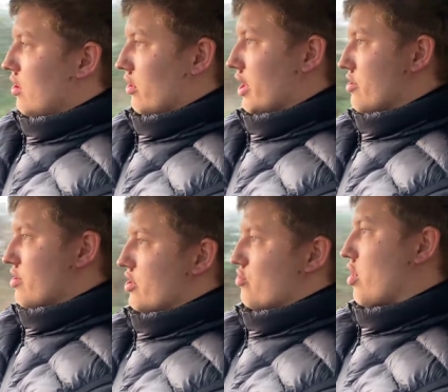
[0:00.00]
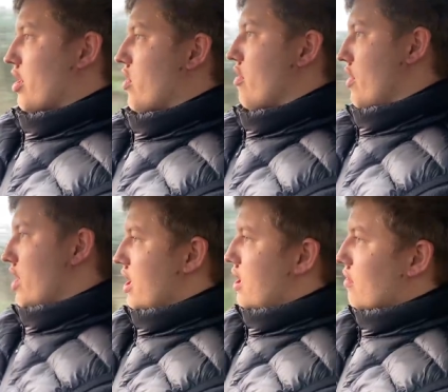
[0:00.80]
on literally the drive over
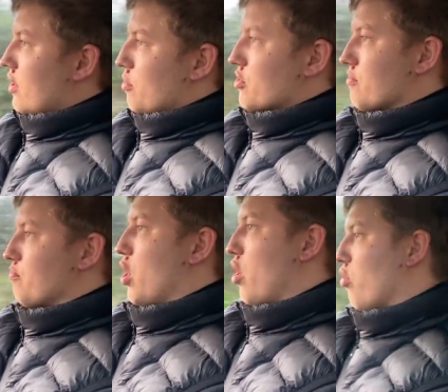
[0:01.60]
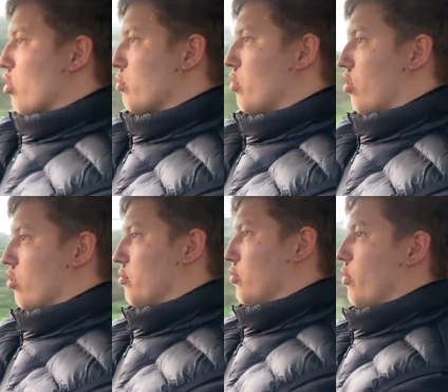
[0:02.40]
here, there was some horrible,
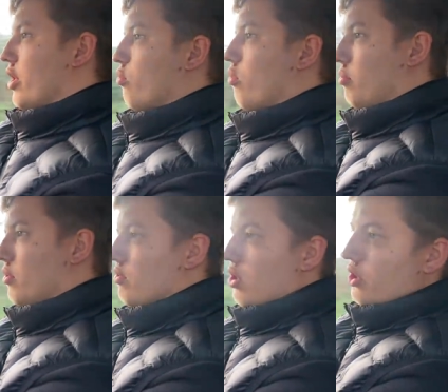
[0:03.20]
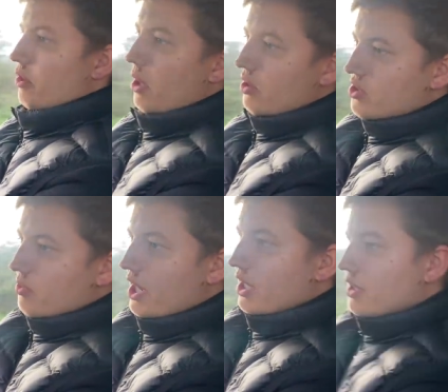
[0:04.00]
horrible wheel wobble on the
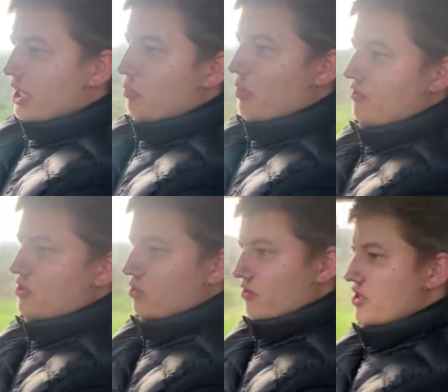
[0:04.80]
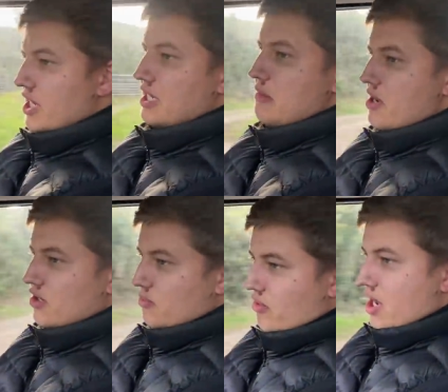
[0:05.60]
motorway and above sort of 60
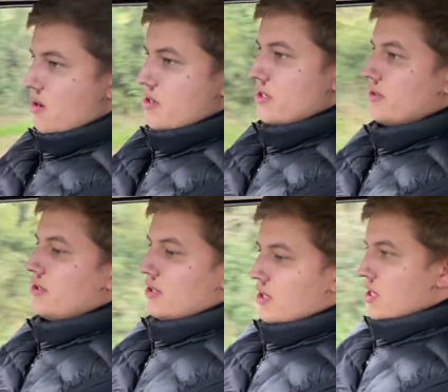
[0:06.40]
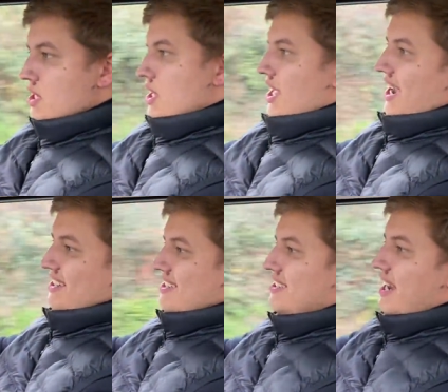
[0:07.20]
miles per hour.
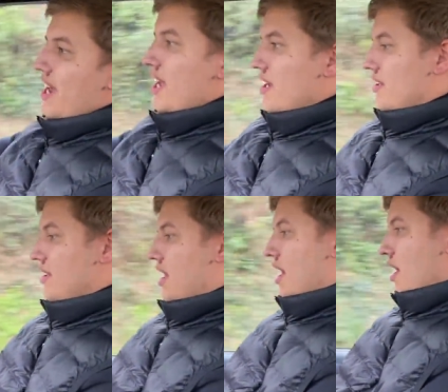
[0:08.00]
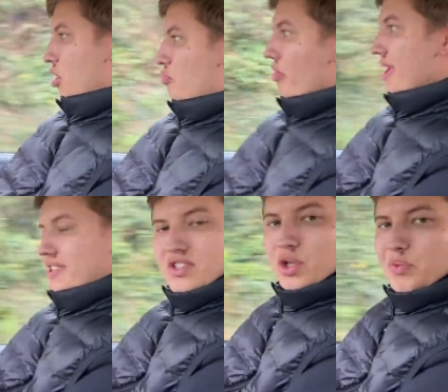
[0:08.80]
And today, uh, the
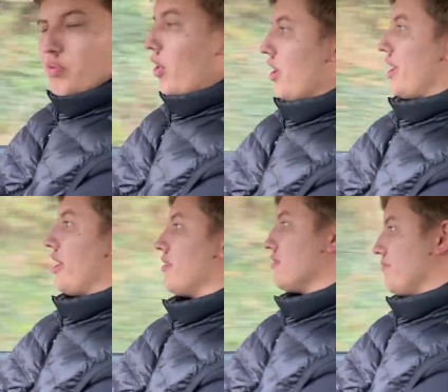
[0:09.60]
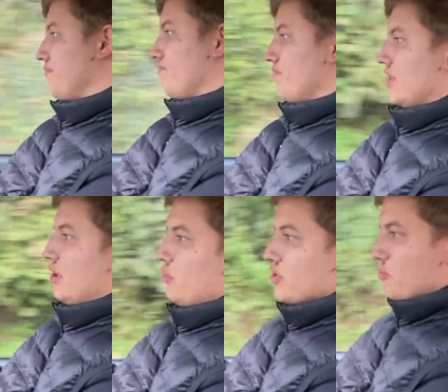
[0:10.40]
brakes stopped working.
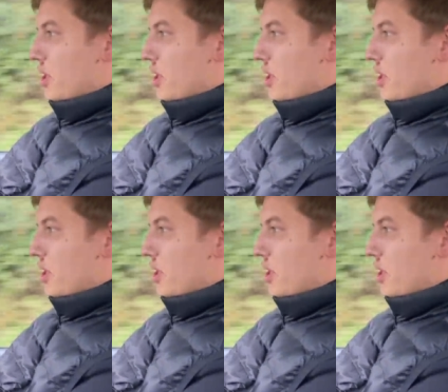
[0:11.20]
And once